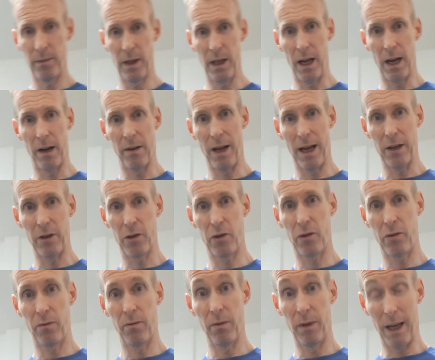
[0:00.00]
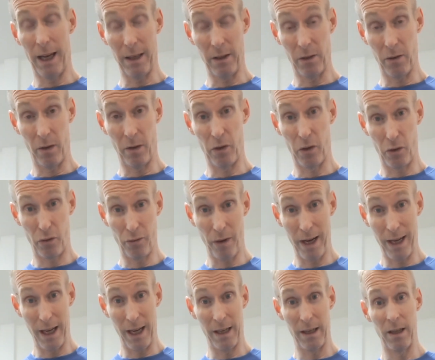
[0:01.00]
you know, that sort of
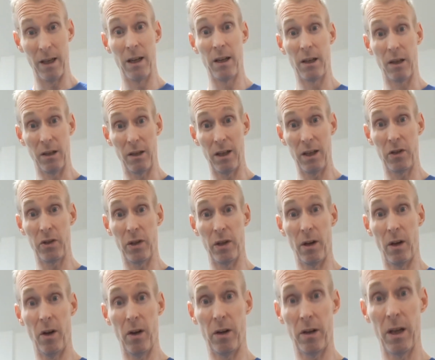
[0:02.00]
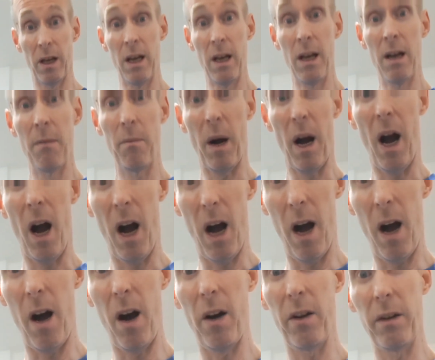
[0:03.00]
shredded conditioned look, but
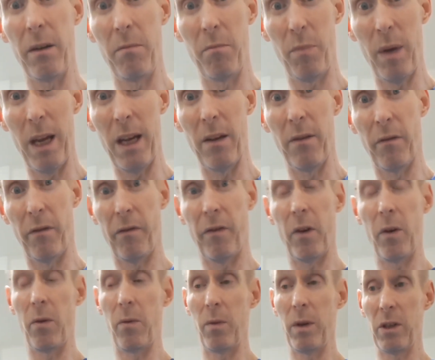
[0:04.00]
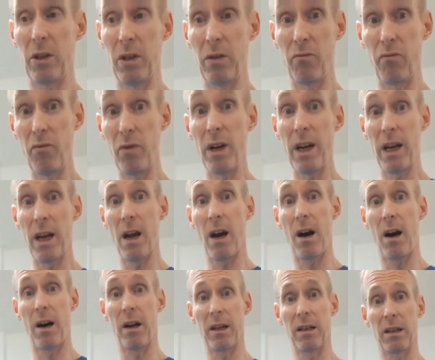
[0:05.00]
hard and big and full, which is really
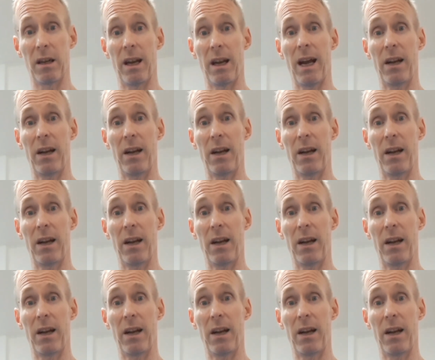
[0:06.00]
hard as a